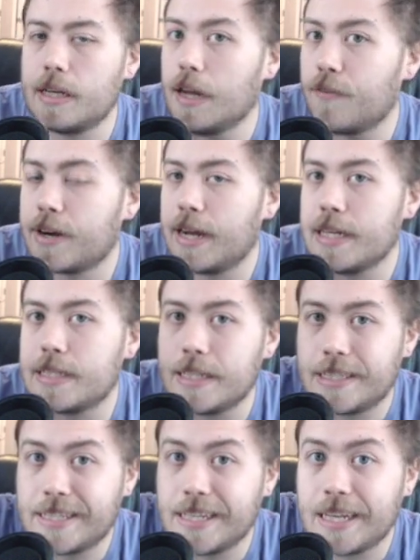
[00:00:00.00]
never has the
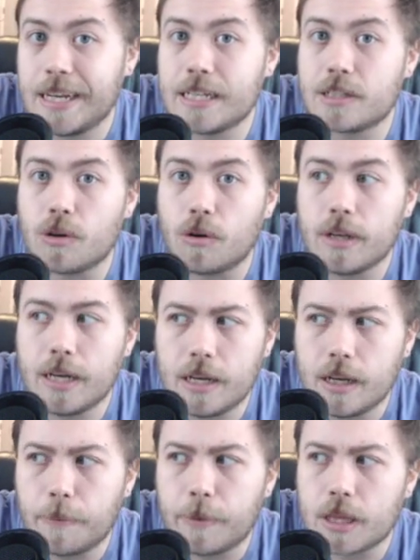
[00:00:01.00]
ceiling as
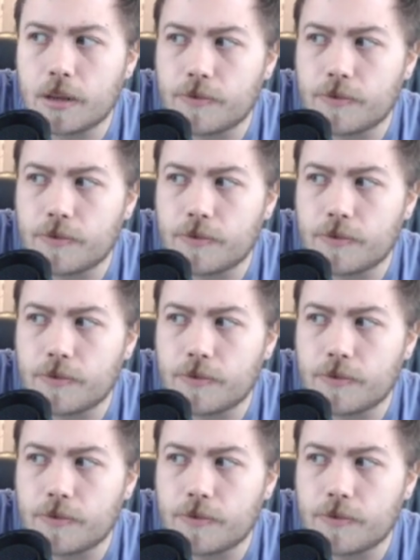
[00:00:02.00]
Scolding, but the